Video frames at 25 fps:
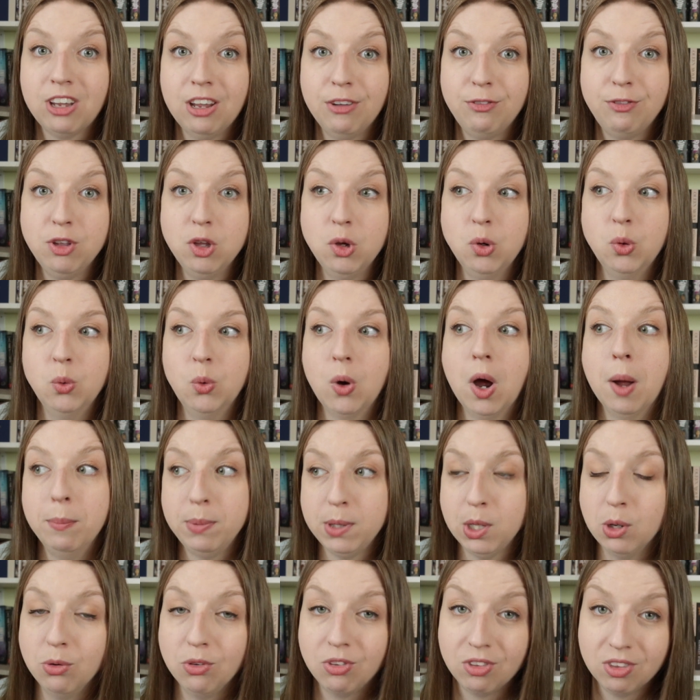if you
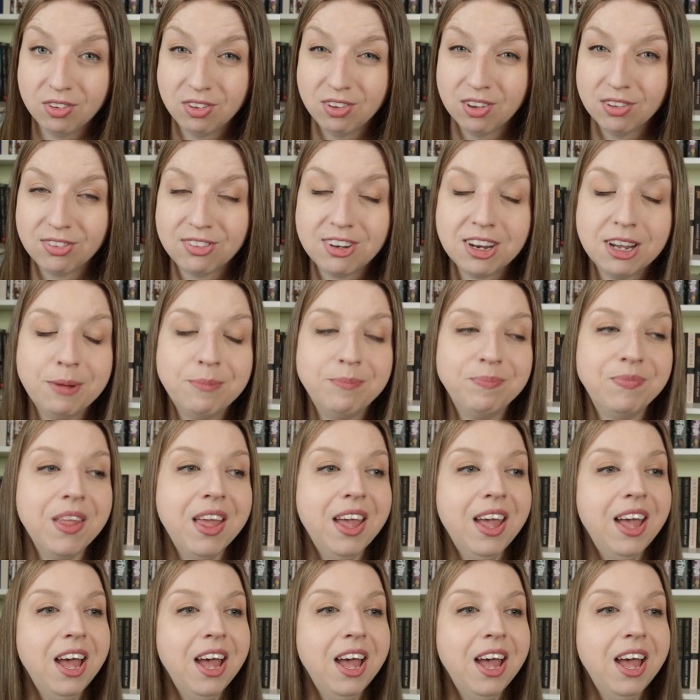abuse the system.